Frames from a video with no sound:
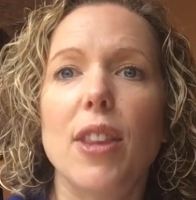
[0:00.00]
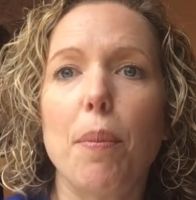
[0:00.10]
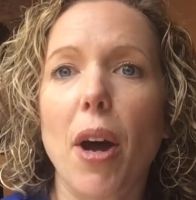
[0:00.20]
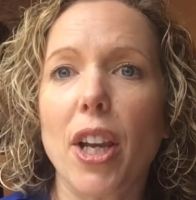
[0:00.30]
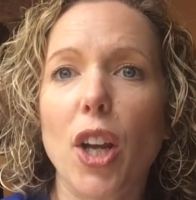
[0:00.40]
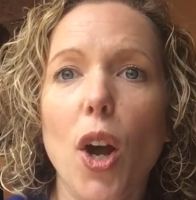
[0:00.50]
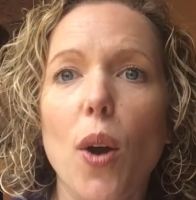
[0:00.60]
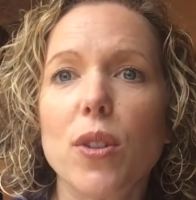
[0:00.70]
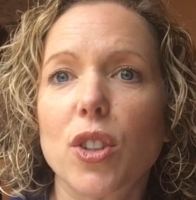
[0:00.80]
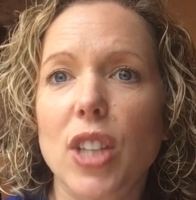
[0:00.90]
the body
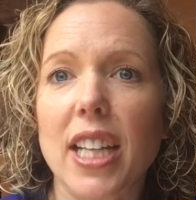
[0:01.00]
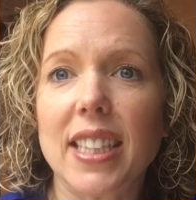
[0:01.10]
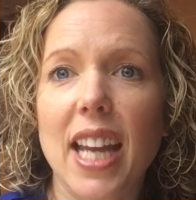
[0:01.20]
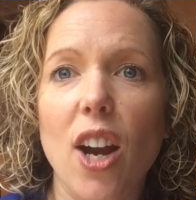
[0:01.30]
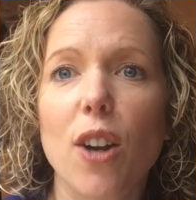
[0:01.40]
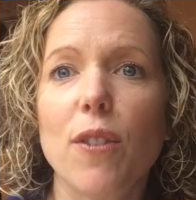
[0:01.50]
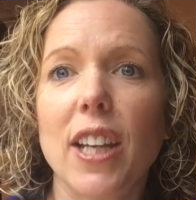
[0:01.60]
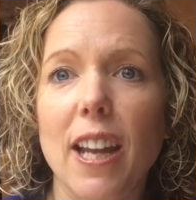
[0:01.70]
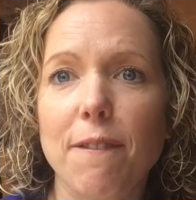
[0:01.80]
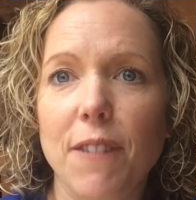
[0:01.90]
goes, takes care of
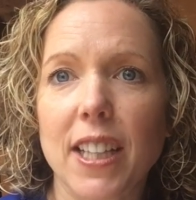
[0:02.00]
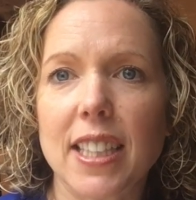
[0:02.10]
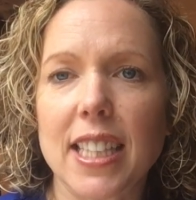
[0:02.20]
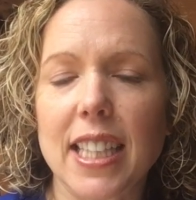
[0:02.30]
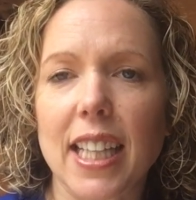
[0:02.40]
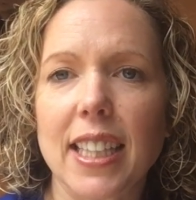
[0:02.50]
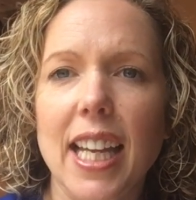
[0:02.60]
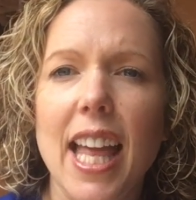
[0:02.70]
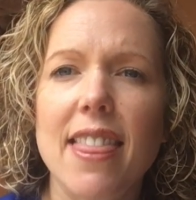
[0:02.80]
it, and fixes it.